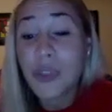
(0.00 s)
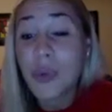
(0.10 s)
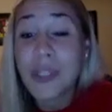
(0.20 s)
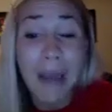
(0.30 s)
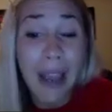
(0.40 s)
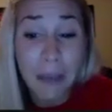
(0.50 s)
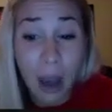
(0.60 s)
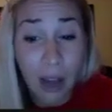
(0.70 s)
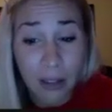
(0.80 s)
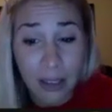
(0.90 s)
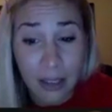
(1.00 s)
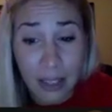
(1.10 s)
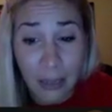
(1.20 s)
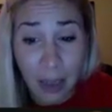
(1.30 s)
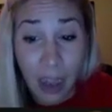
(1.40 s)
Which was
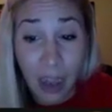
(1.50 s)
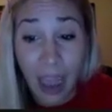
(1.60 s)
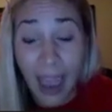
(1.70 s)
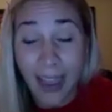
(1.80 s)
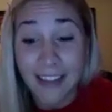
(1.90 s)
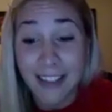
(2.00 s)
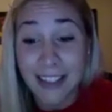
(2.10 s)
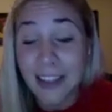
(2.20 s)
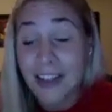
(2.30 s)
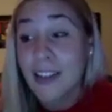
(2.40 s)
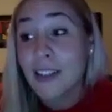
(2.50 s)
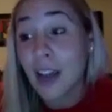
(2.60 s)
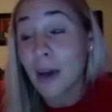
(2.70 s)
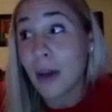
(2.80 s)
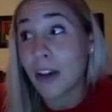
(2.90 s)
mind-boggling to me. And
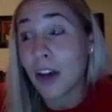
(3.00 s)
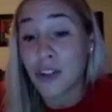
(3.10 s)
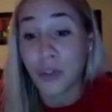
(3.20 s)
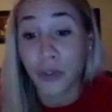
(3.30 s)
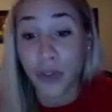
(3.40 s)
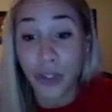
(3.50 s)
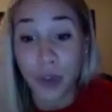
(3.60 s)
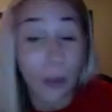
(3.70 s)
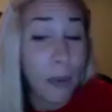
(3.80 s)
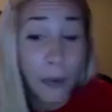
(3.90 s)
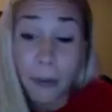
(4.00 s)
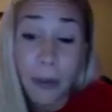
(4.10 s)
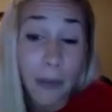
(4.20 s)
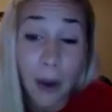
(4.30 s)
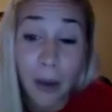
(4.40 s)
talk about controversial. I'm gonna
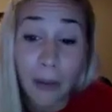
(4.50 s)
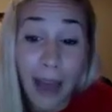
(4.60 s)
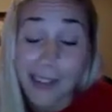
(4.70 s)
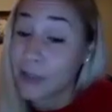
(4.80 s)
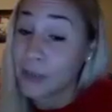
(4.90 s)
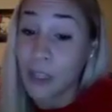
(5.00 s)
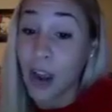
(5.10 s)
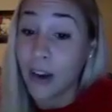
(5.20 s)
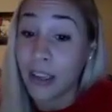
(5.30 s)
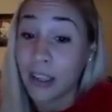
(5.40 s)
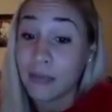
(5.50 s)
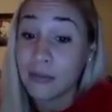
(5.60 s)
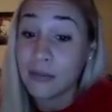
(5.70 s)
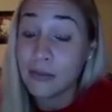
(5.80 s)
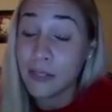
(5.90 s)
put people on blast. I'm sorry.
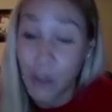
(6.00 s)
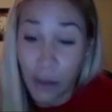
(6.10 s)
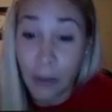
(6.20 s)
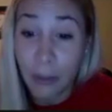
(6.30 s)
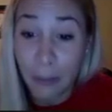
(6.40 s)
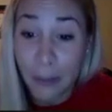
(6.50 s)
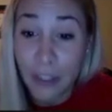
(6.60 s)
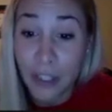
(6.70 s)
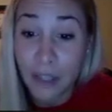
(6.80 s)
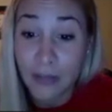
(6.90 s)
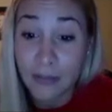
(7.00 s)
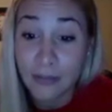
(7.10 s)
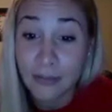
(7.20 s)
Do you give me permission?